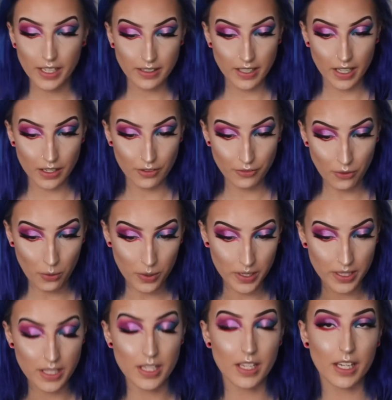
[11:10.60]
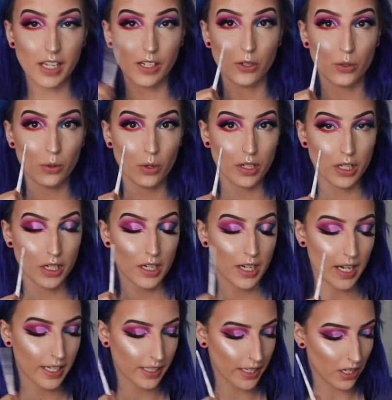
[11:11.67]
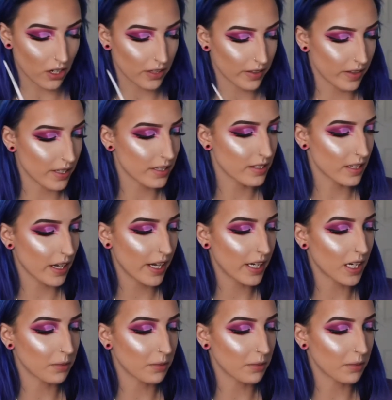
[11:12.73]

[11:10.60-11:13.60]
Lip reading: then for the inner corner highlight on this side,